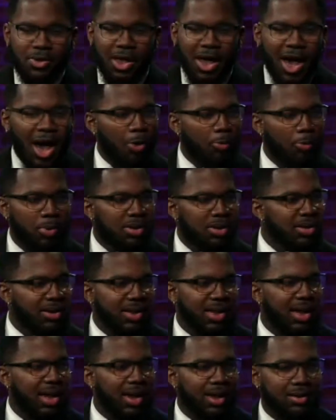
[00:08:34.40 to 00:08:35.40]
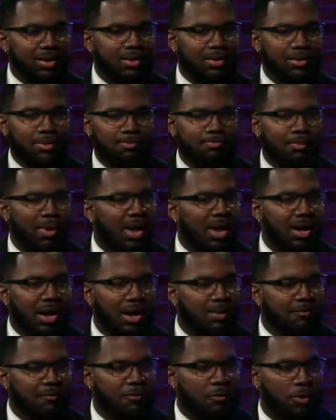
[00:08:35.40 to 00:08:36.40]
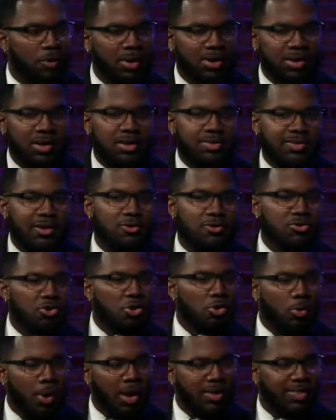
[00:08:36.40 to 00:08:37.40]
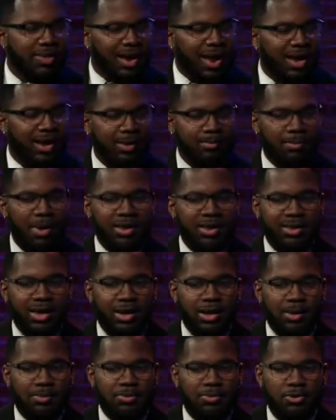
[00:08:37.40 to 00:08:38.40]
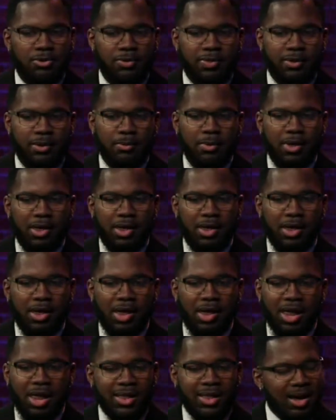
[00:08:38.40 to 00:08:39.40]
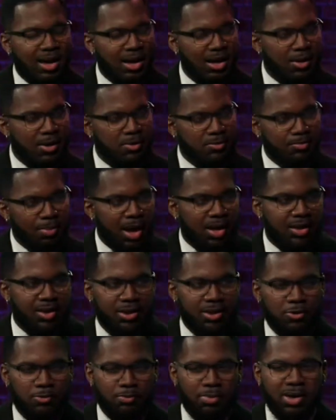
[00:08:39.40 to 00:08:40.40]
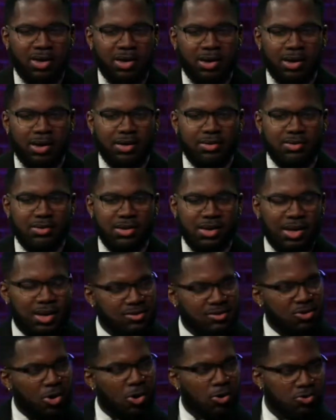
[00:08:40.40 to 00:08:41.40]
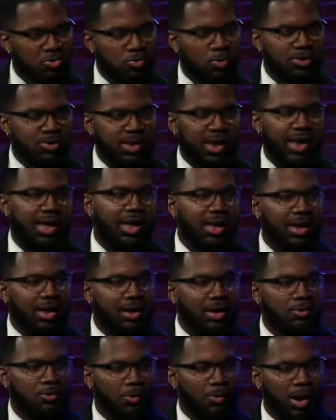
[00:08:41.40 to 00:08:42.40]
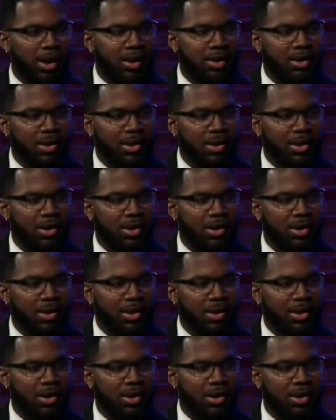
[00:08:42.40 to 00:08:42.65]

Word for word: I really can't make up for. It, it, there's no way that I can make that up to them. And that comes back to you because it starts with the head, right?